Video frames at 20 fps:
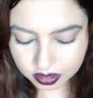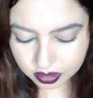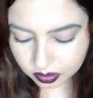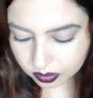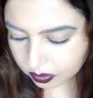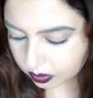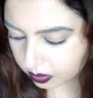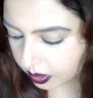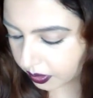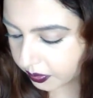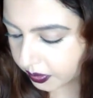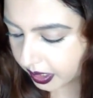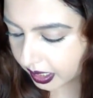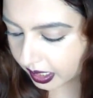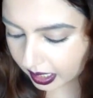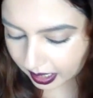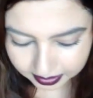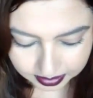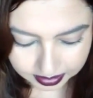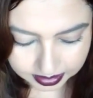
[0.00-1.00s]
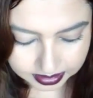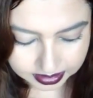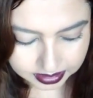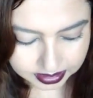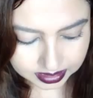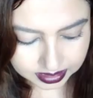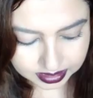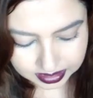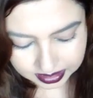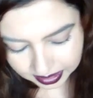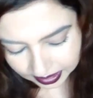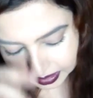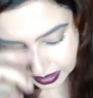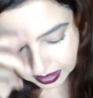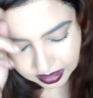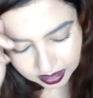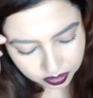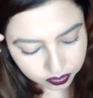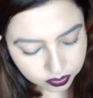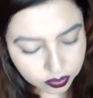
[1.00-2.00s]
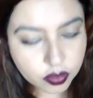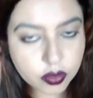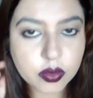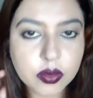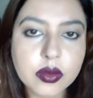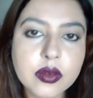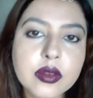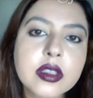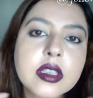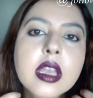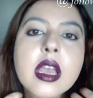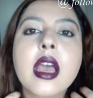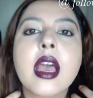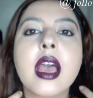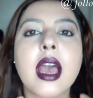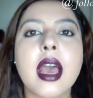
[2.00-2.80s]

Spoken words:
So I really like the consistency of those,